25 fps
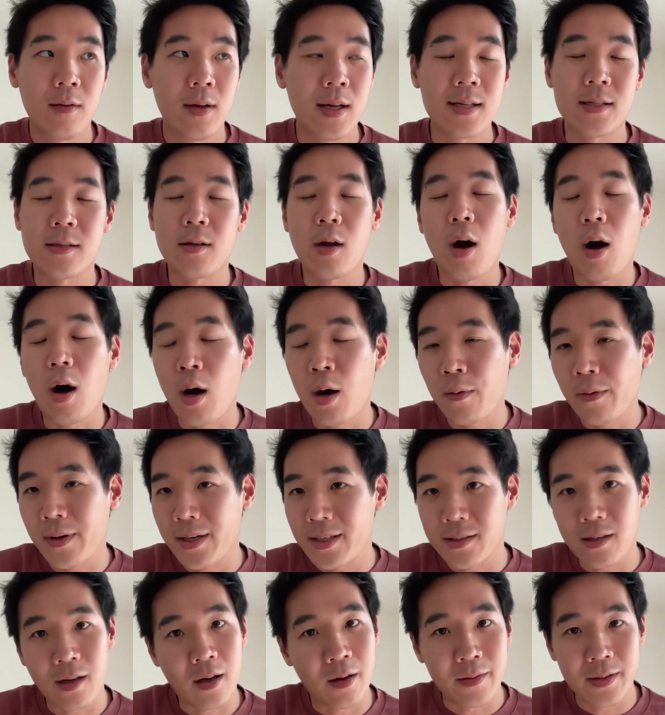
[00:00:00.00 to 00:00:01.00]
is
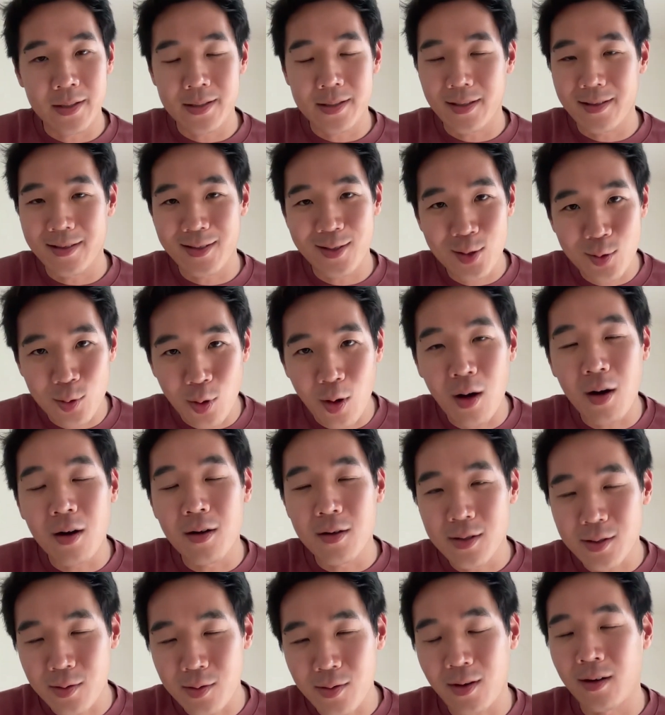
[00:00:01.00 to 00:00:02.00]
always a
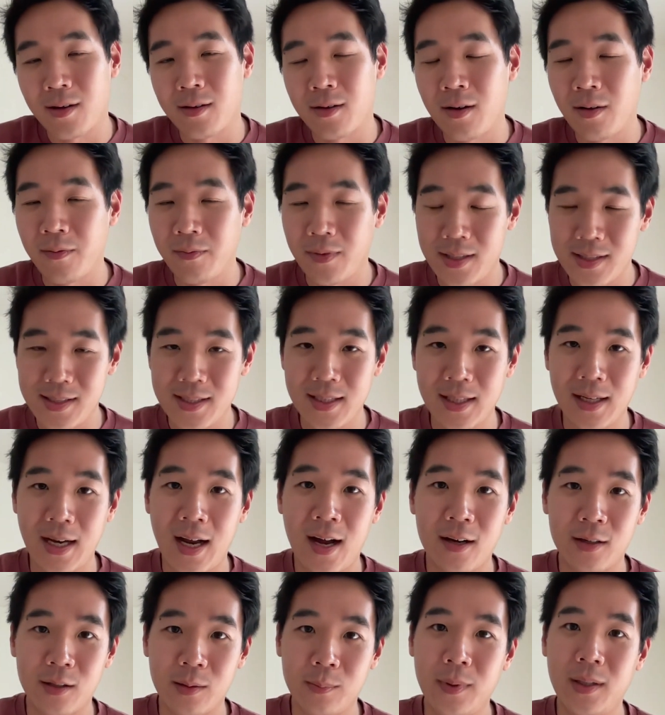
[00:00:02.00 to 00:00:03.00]
strong convincing
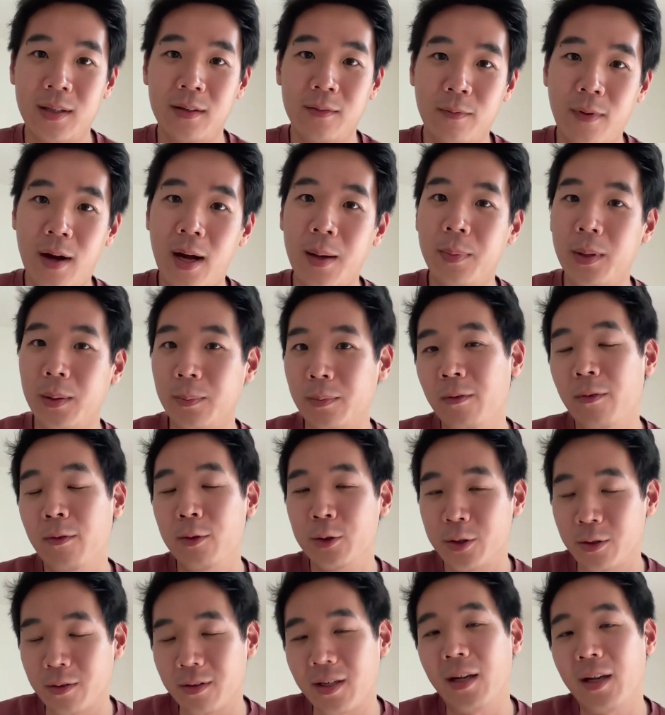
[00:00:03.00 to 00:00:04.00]
argument why
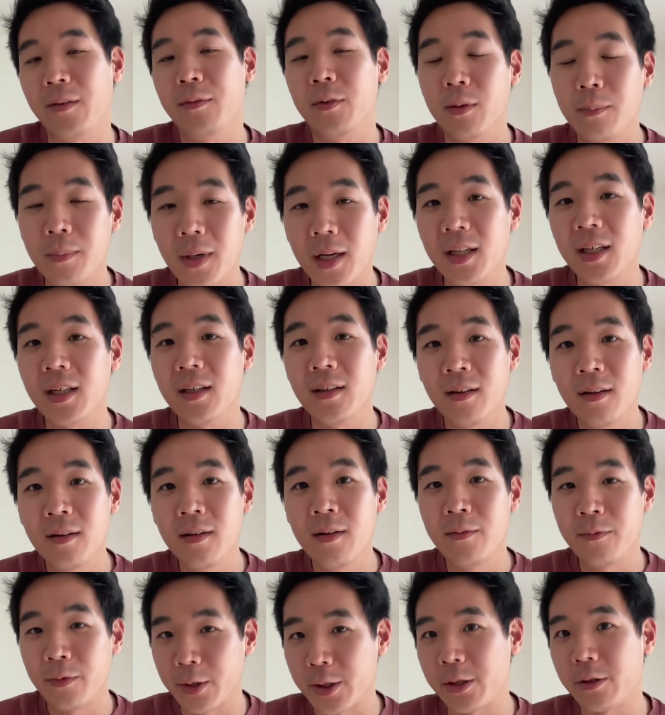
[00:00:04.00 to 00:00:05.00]
people should give you money,
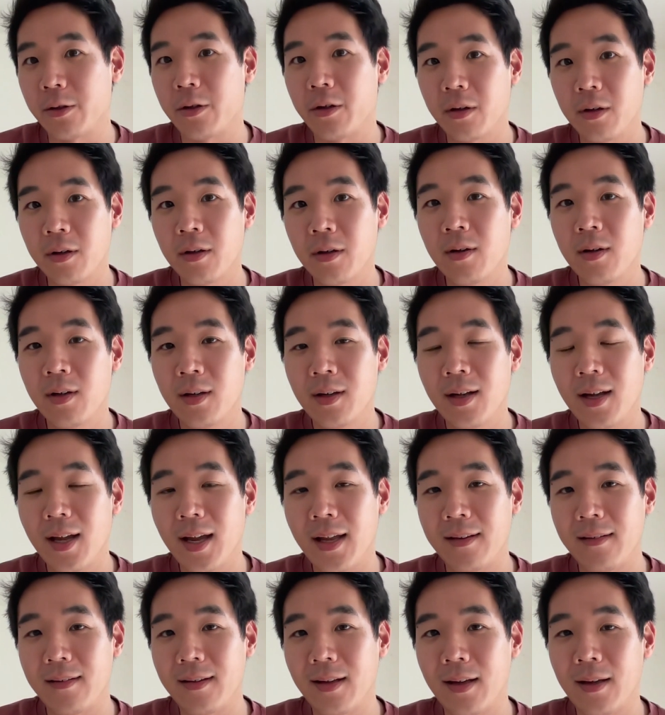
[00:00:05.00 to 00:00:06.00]
for sure.
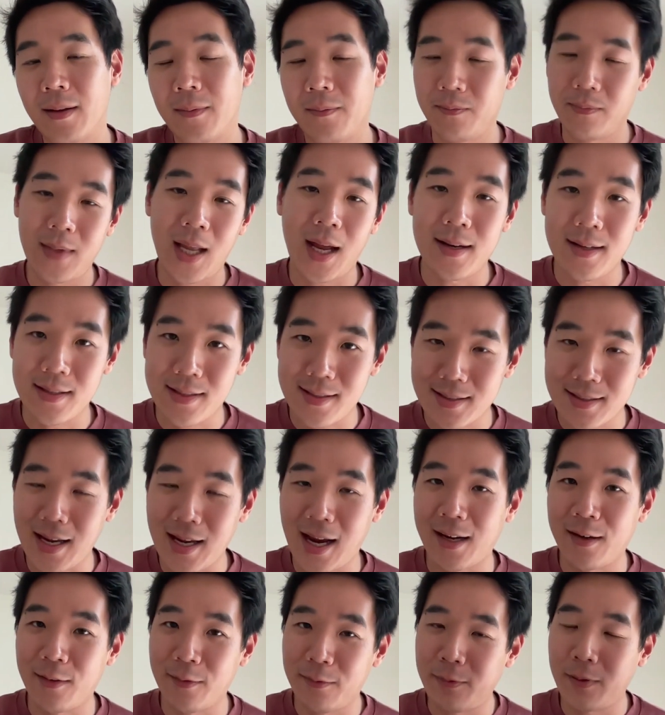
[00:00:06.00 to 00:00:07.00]
And that is
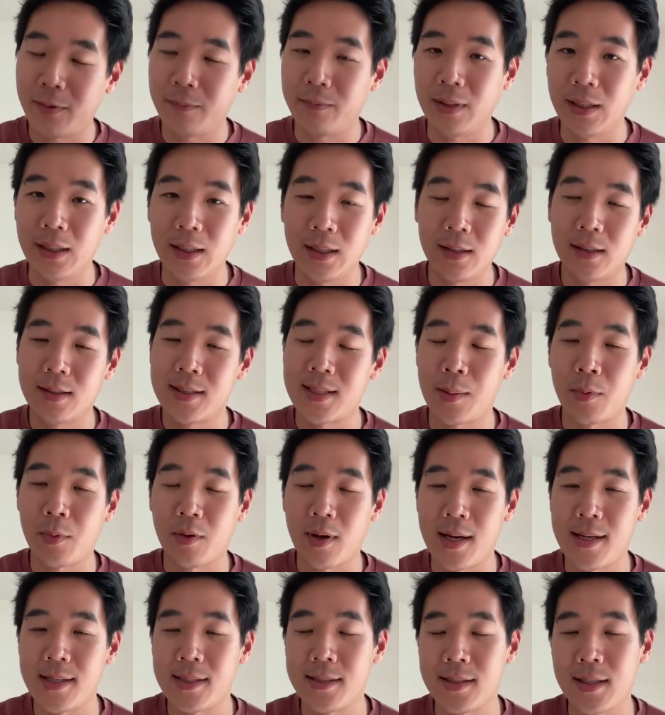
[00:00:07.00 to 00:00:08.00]
kind of what we
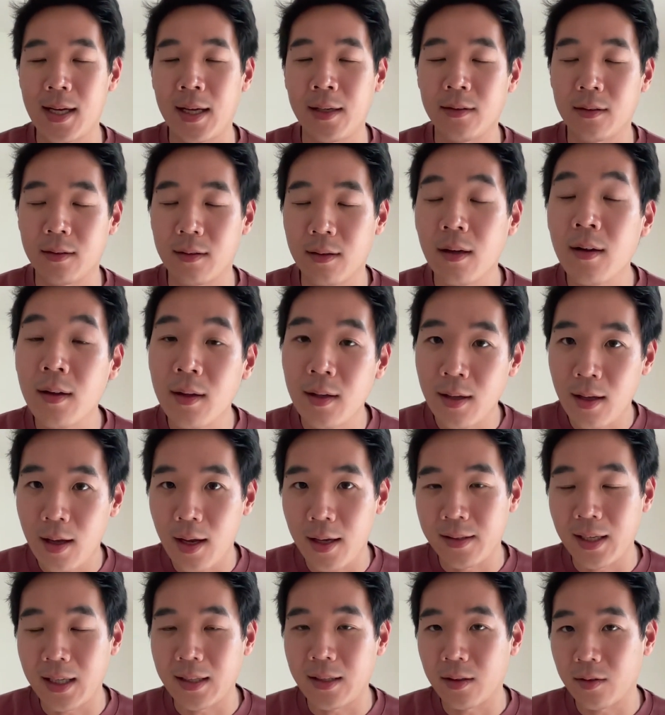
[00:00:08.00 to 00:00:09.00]
summarize under
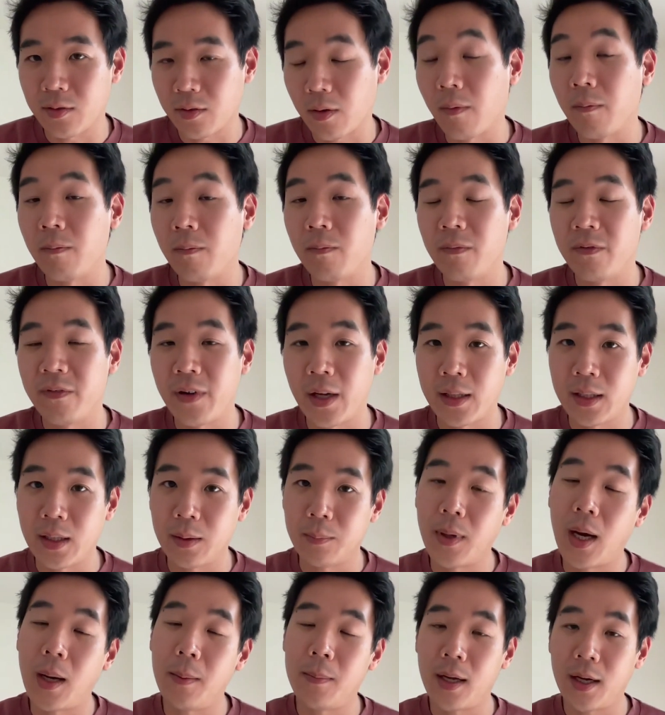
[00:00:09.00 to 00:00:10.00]
a data-driven
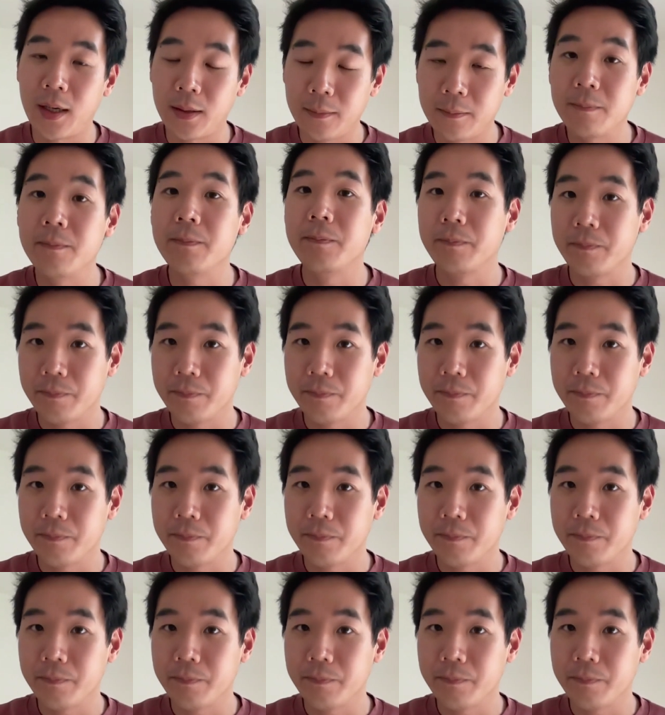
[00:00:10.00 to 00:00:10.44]
funding pipeline.